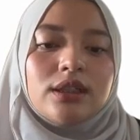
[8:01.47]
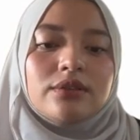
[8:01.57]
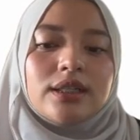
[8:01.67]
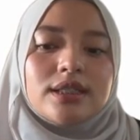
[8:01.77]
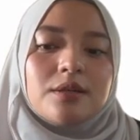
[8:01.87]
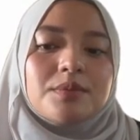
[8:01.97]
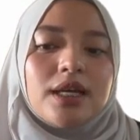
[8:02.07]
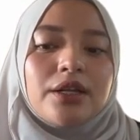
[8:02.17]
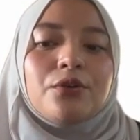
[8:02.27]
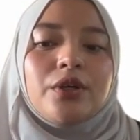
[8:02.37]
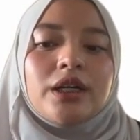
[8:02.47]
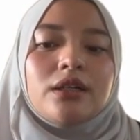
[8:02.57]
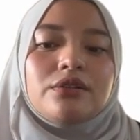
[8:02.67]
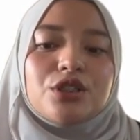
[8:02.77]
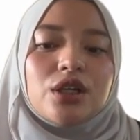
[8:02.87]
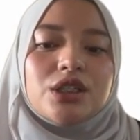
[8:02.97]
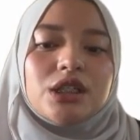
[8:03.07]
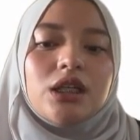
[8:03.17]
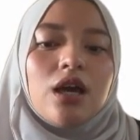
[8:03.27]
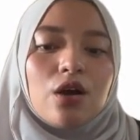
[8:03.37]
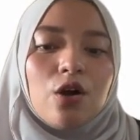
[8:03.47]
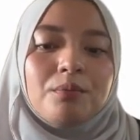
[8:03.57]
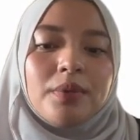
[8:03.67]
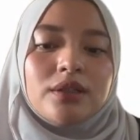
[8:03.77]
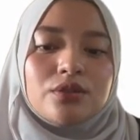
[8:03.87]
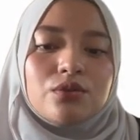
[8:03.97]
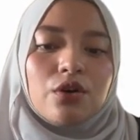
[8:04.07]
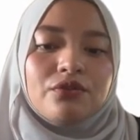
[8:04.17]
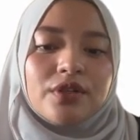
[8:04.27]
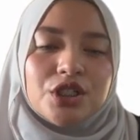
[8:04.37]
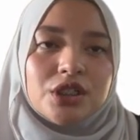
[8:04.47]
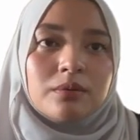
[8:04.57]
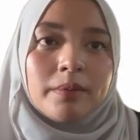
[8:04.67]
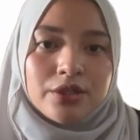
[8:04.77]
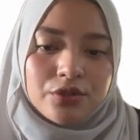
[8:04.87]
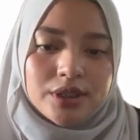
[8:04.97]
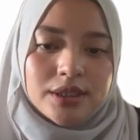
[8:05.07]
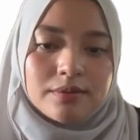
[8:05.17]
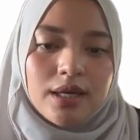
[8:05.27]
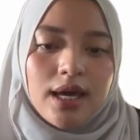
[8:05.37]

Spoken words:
runtimes and quicker recharging compared to conventional batteries.